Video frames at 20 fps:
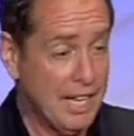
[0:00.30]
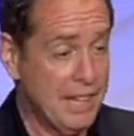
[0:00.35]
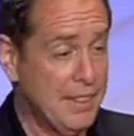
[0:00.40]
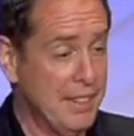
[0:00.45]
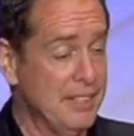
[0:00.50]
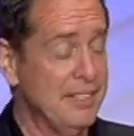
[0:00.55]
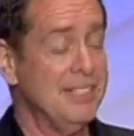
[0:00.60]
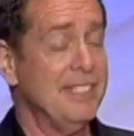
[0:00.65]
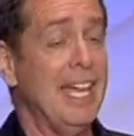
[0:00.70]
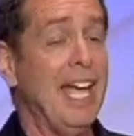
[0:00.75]
The
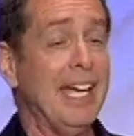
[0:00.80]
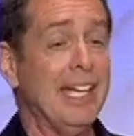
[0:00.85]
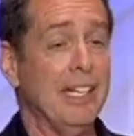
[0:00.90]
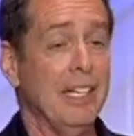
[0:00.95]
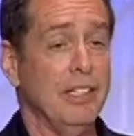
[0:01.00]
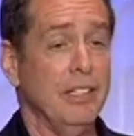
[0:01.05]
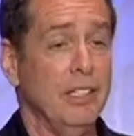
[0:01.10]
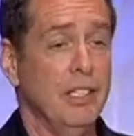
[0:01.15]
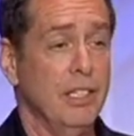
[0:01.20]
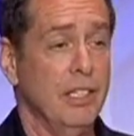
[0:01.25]

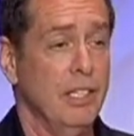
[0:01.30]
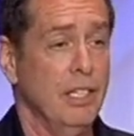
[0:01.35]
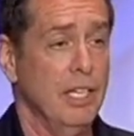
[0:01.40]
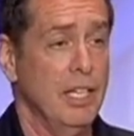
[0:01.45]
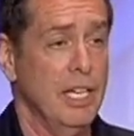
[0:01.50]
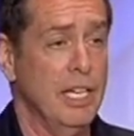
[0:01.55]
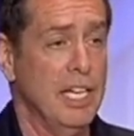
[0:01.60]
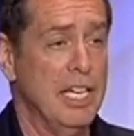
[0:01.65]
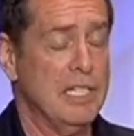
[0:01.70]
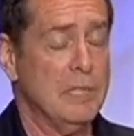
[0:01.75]
second
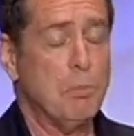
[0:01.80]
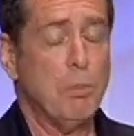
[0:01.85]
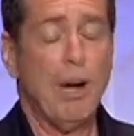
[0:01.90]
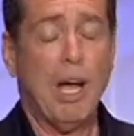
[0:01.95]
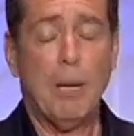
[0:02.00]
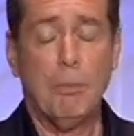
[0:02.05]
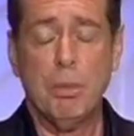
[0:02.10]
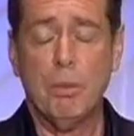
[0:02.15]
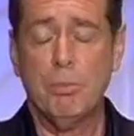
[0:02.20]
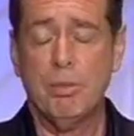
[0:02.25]
is
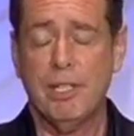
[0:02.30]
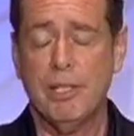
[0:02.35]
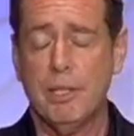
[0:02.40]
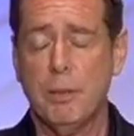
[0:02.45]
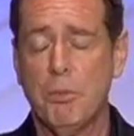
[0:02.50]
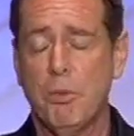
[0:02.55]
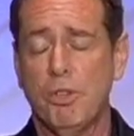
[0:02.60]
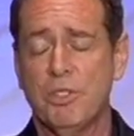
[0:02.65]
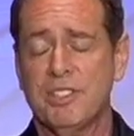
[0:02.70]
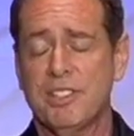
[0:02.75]
probably the
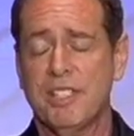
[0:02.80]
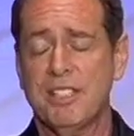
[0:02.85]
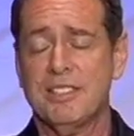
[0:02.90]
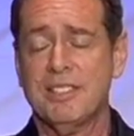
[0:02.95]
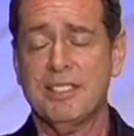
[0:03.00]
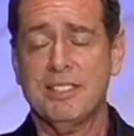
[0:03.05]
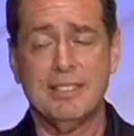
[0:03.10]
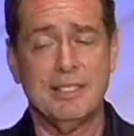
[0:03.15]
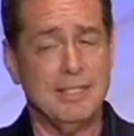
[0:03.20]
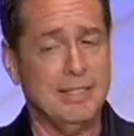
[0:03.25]
most
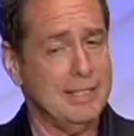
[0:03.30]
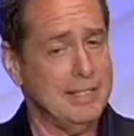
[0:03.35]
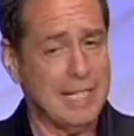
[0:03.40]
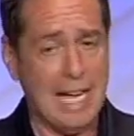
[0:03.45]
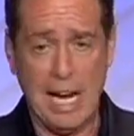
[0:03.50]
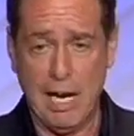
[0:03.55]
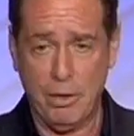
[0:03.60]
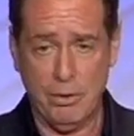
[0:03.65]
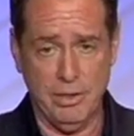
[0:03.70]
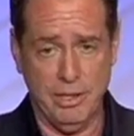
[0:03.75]

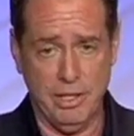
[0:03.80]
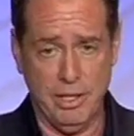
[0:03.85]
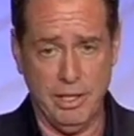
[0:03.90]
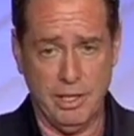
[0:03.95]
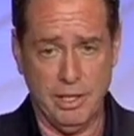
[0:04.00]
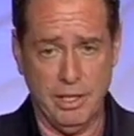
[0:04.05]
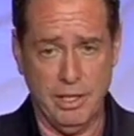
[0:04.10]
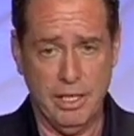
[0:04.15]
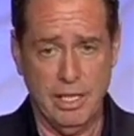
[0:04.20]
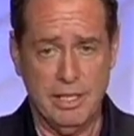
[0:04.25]

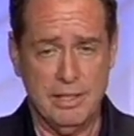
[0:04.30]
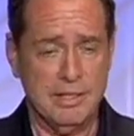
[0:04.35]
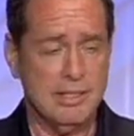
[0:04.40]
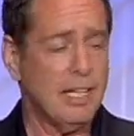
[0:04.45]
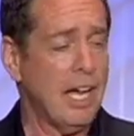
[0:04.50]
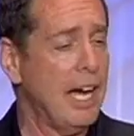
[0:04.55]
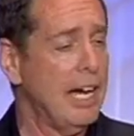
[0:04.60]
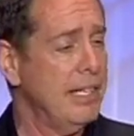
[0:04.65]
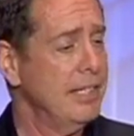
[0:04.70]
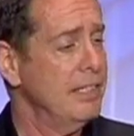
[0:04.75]
astounding
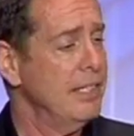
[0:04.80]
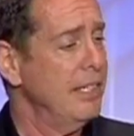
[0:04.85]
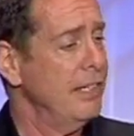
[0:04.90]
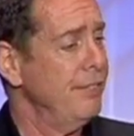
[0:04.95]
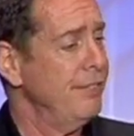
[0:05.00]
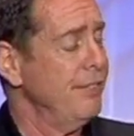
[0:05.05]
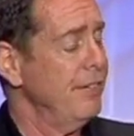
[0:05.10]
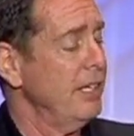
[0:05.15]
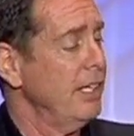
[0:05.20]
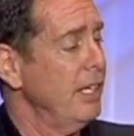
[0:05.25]

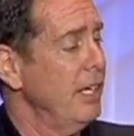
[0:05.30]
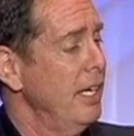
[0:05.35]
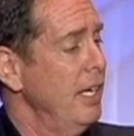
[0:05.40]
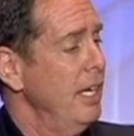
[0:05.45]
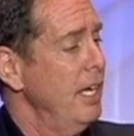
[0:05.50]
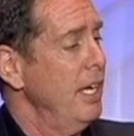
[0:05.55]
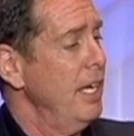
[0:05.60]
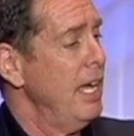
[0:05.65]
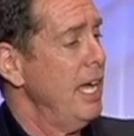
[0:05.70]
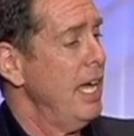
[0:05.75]
scientific
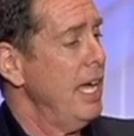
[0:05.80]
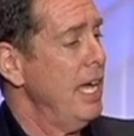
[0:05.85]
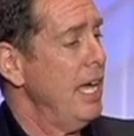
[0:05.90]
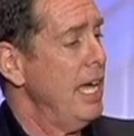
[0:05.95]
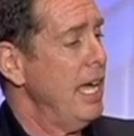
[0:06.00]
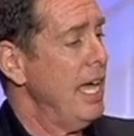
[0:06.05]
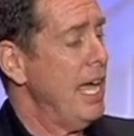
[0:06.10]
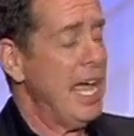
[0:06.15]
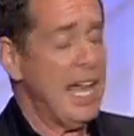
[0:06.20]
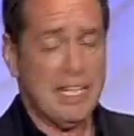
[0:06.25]

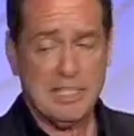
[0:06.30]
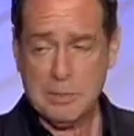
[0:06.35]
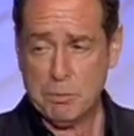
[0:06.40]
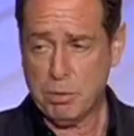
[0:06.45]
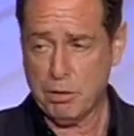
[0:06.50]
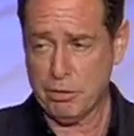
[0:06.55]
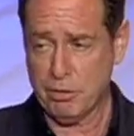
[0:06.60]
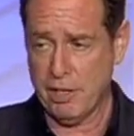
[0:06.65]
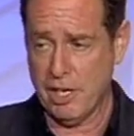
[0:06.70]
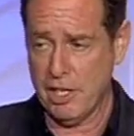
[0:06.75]

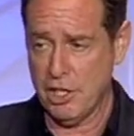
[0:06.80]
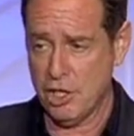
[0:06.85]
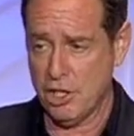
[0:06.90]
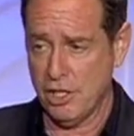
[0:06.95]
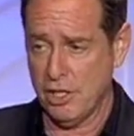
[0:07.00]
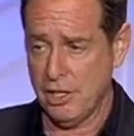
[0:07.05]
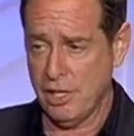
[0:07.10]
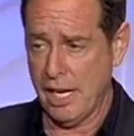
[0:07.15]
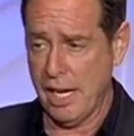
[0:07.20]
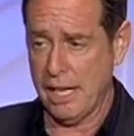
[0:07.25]

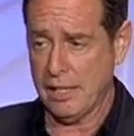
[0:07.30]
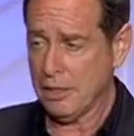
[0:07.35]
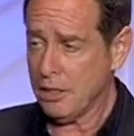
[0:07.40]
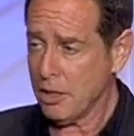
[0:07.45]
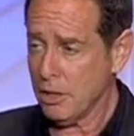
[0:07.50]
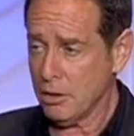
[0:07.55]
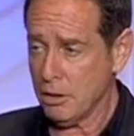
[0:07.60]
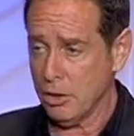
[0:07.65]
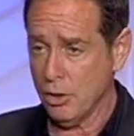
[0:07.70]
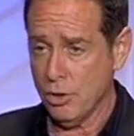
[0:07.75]
exploration and
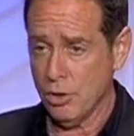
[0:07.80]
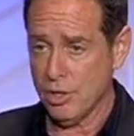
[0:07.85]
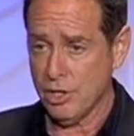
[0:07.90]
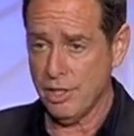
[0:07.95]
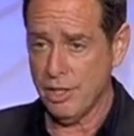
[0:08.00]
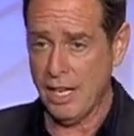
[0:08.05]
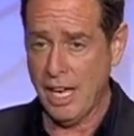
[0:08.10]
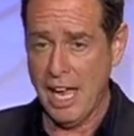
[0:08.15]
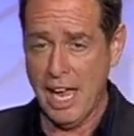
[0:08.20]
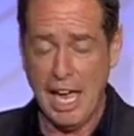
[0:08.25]

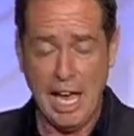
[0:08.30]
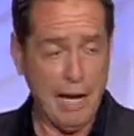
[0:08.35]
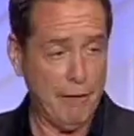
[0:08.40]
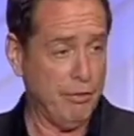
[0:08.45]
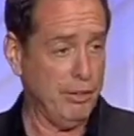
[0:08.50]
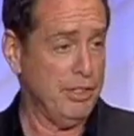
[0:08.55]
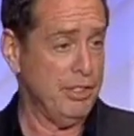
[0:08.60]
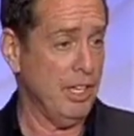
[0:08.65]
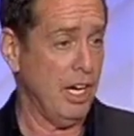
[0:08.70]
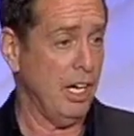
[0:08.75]
conclusion
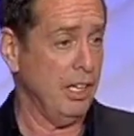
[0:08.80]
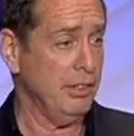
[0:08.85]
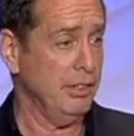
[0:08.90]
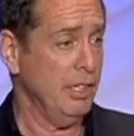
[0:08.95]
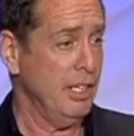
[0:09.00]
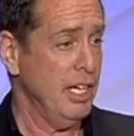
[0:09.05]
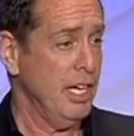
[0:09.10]
ever done,